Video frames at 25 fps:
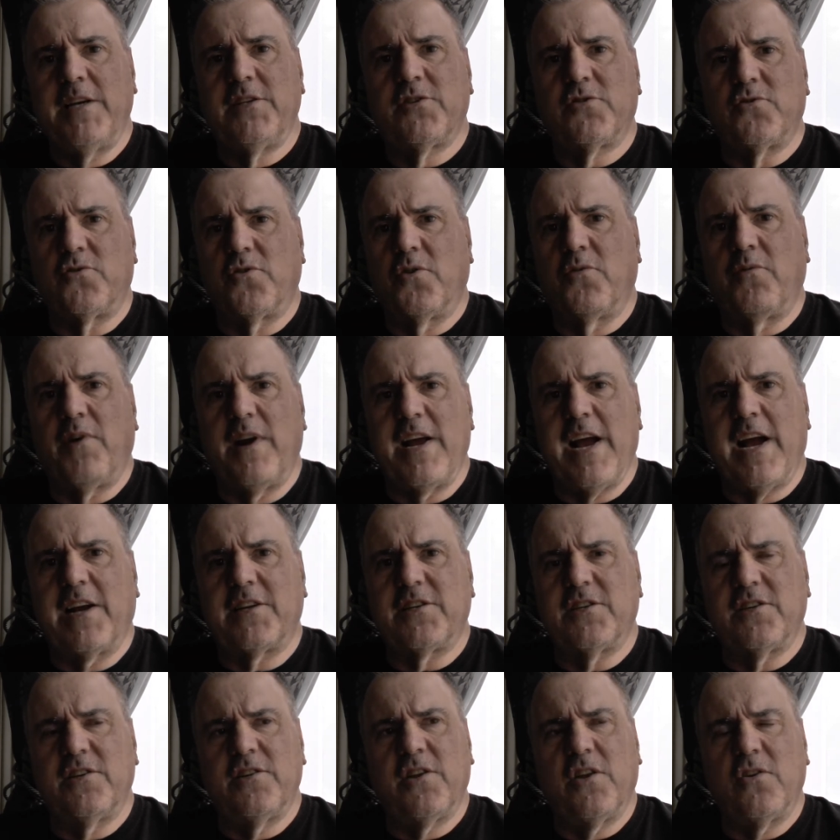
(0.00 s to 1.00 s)
sort of
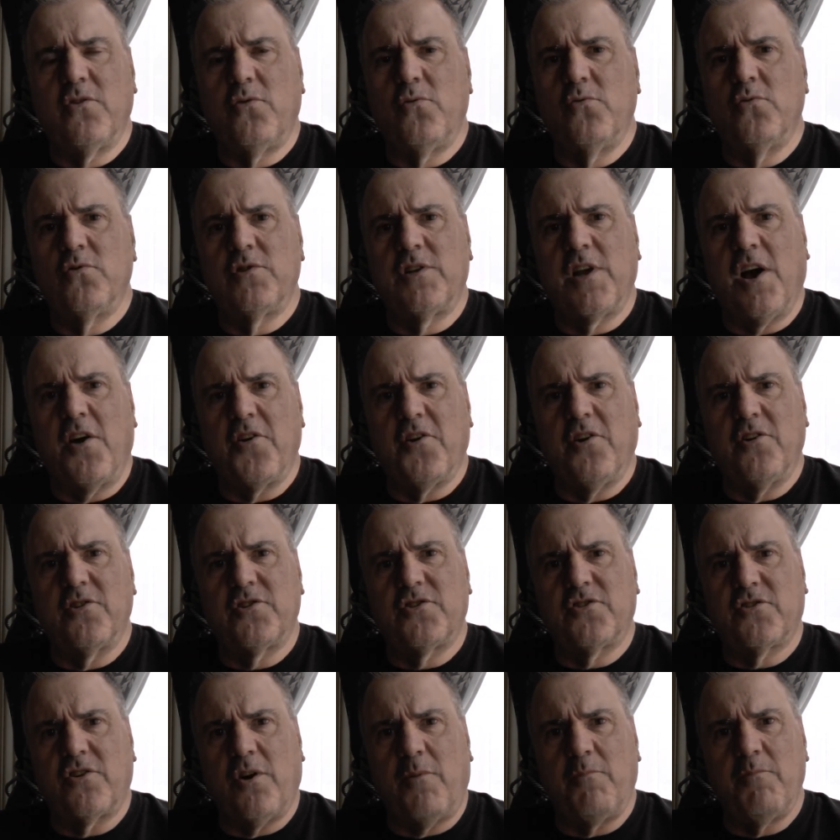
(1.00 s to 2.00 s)
reaction to the whole Donald
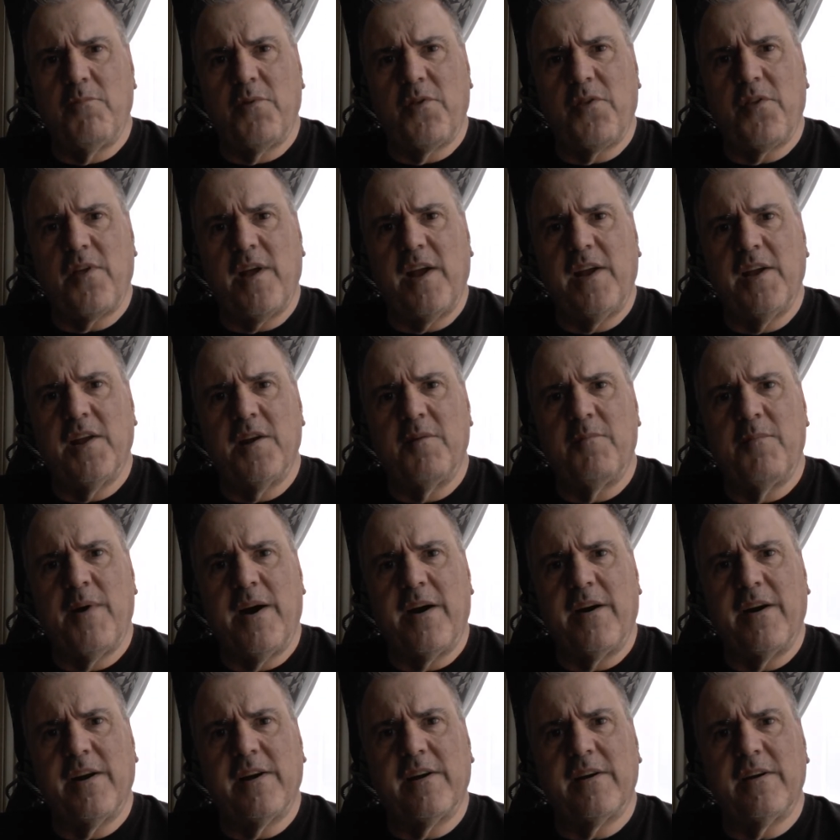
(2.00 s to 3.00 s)
Trump thing in
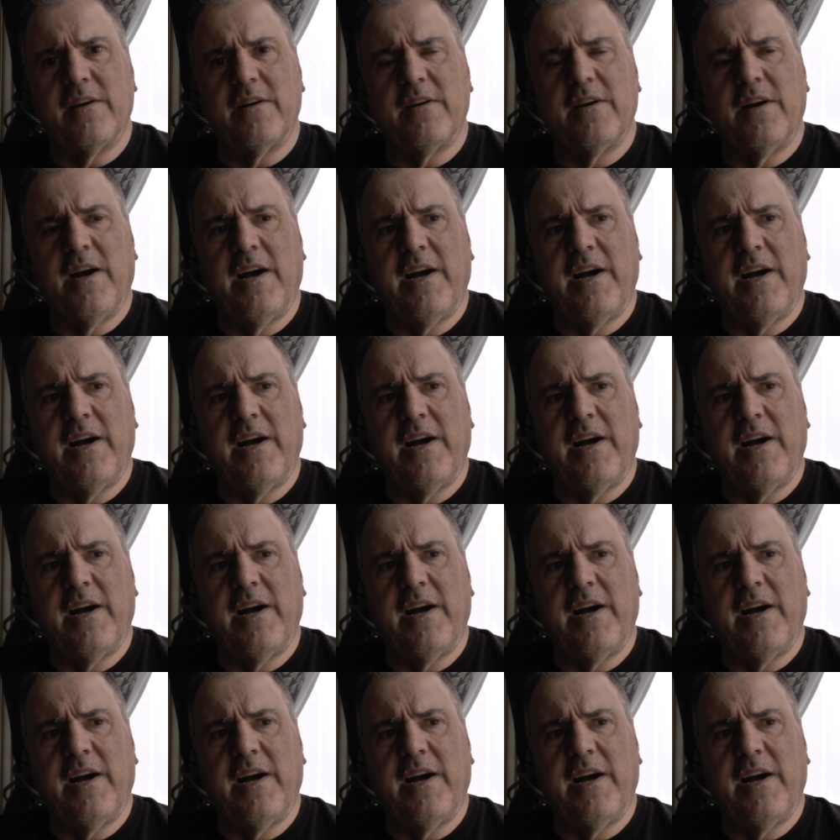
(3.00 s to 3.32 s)
America